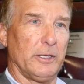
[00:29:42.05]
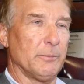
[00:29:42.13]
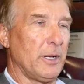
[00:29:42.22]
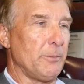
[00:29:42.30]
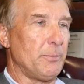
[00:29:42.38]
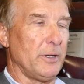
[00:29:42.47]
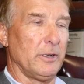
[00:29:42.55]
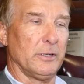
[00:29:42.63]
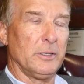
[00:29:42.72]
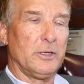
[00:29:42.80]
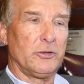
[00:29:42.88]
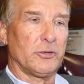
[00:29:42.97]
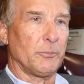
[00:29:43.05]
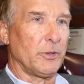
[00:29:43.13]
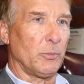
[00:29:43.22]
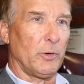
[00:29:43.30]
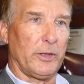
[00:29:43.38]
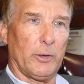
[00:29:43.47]
It might have been
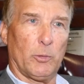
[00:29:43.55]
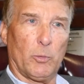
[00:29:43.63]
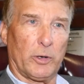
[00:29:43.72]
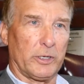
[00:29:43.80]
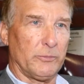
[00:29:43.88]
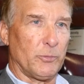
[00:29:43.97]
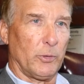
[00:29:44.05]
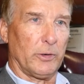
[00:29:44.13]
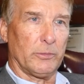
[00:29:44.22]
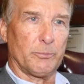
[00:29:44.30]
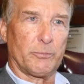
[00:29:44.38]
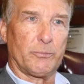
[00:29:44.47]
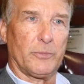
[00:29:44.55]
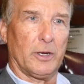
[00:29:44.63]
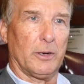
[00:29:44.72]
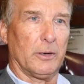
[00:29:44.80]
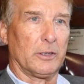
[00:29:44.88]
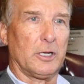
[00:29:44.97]
something where they were working for
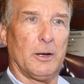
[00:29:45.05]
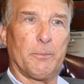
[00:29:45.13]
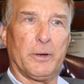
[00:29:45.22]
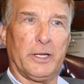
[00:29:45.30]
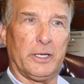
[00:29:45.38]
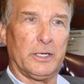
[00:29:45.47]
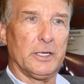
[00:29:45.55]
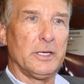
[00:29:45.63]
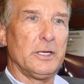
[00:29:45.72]
a company.